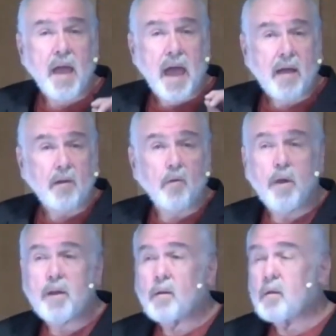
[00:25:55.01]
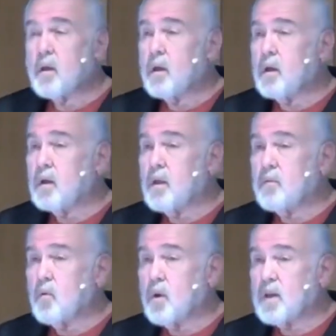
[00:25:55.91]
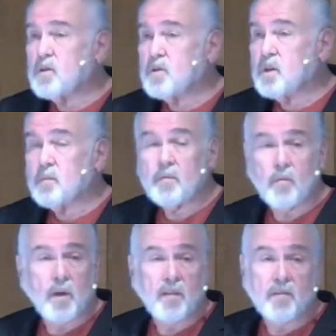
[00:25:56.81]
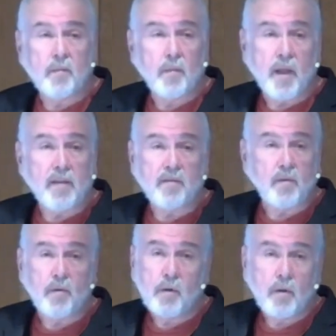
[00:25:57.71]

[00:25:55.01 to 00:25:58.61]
How to create a loving relationship is really a simple answer.